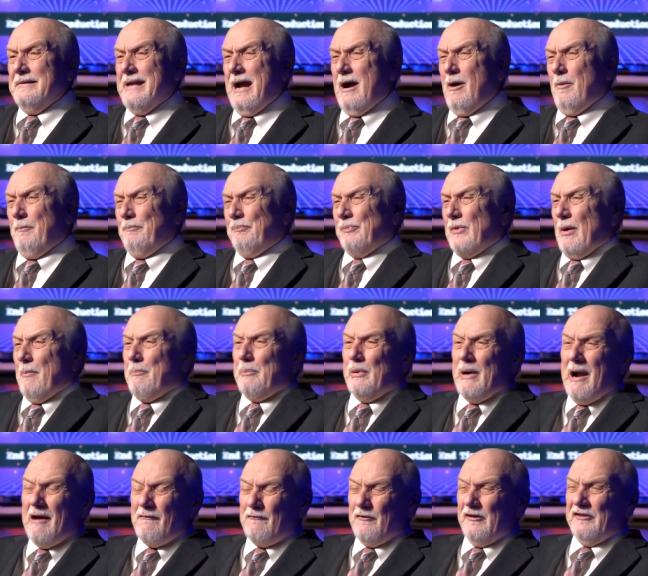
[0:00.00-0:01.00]
Now,
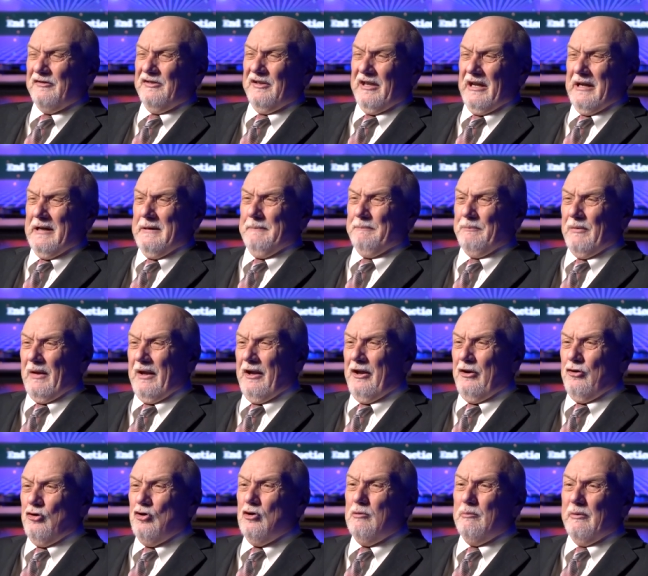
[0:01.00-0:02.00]
prophecy
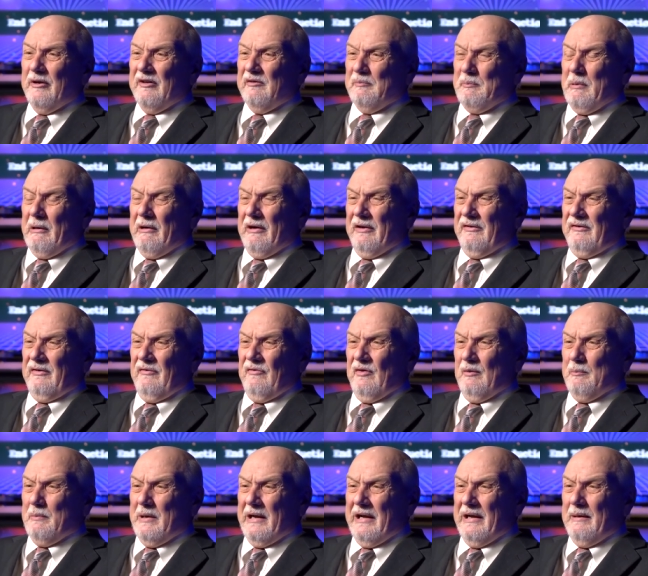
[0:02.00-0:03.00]
in numerous parts
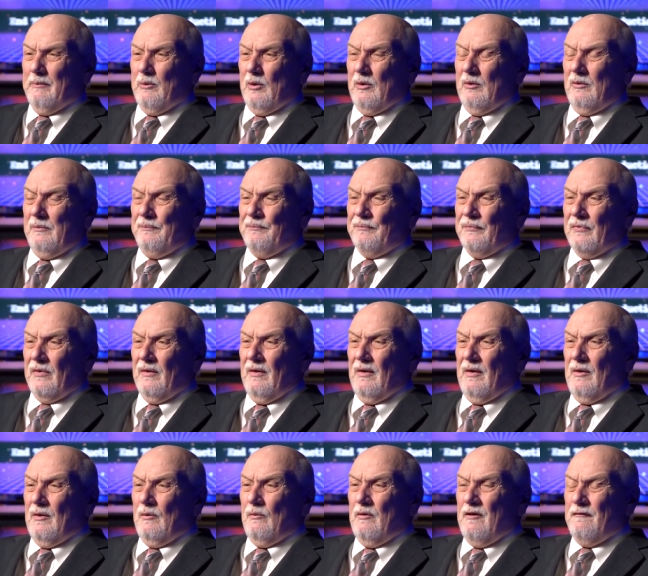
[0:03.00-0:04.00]
of the Bible
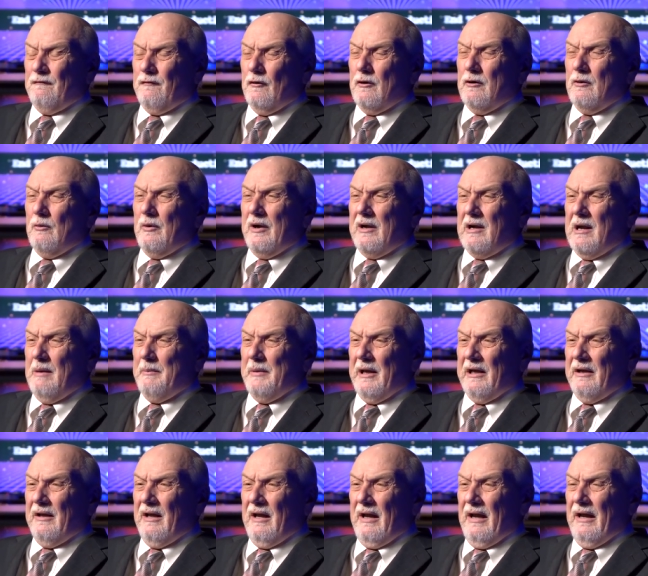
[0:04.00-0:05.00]
refer to a
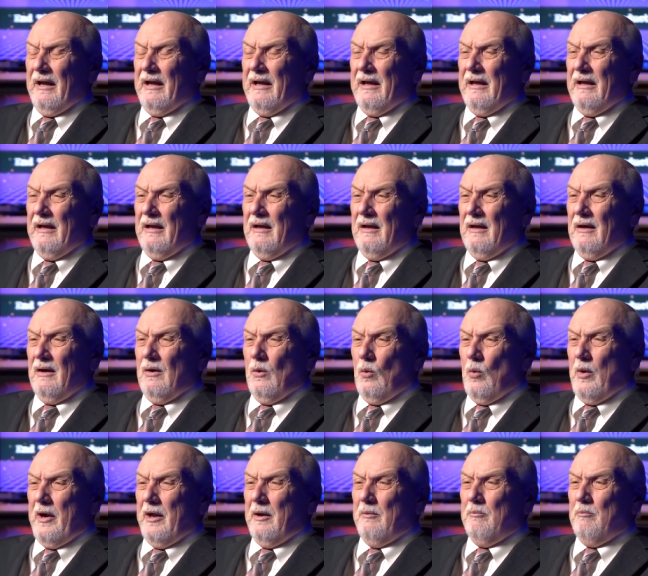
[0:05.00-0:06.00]
coming day
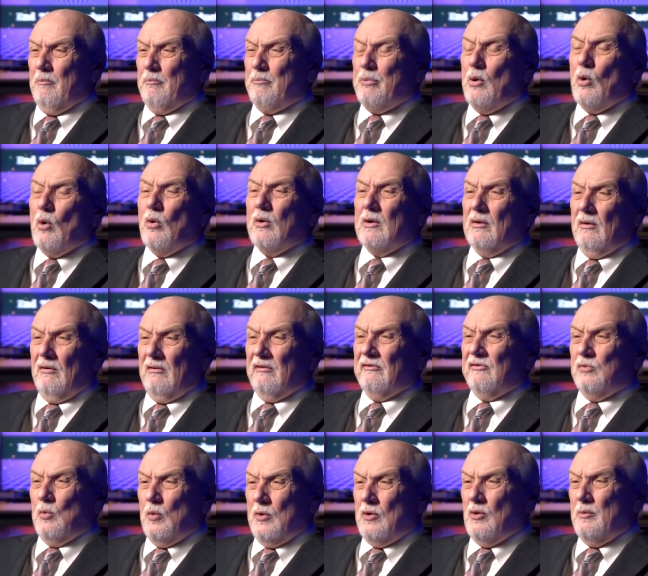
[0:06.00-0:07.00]
when
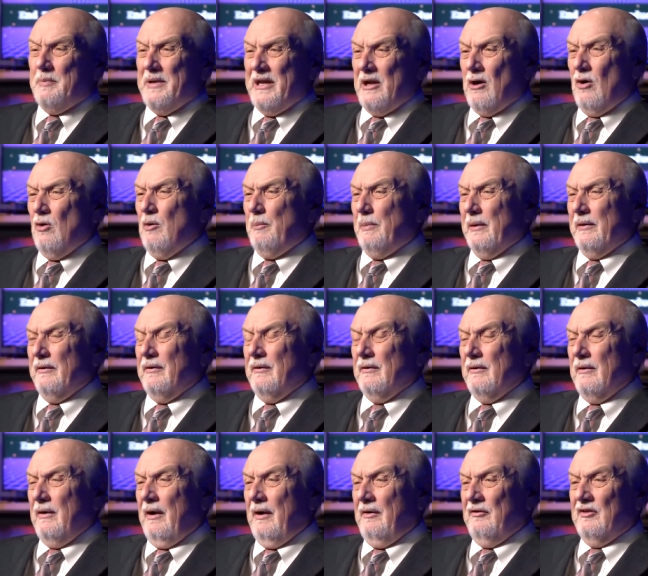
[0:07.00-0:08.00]
portals will be
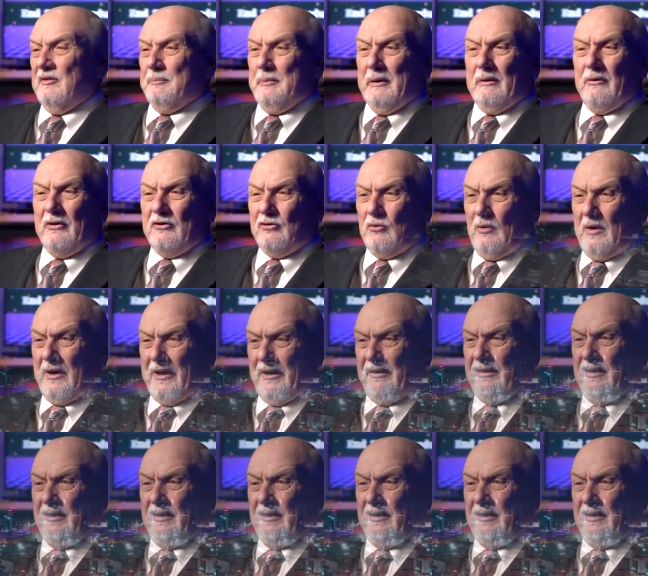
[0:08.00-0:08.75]
opened and spiritual